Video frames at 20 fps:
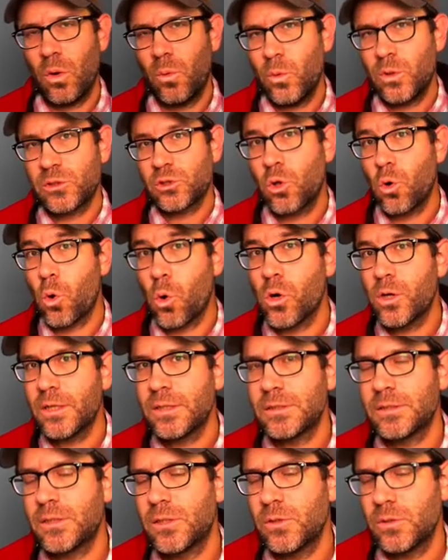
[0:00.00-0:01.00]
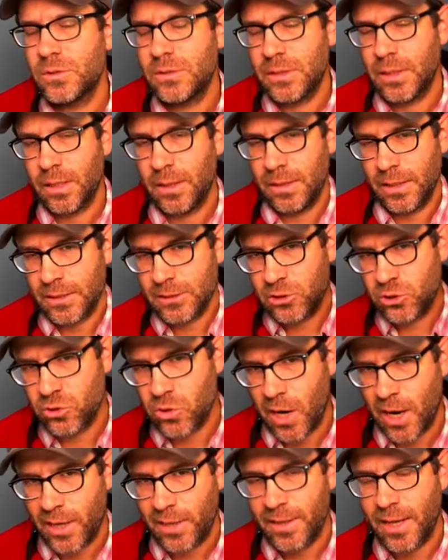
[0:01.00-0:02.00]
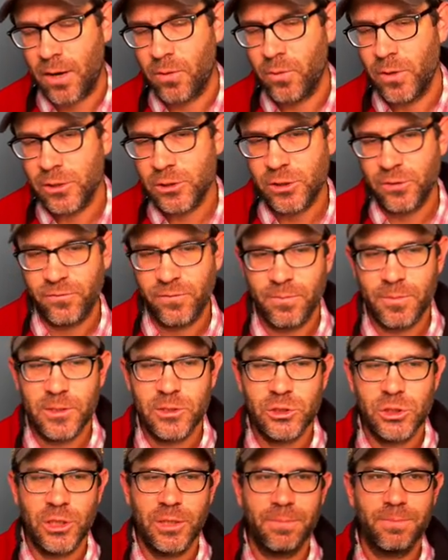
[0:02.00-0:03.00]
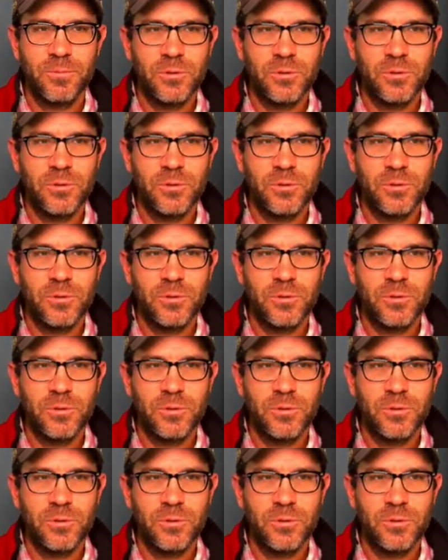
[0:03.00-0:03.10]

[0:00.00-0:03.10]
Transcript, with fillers: which coordinates to use to extract that region from the gene.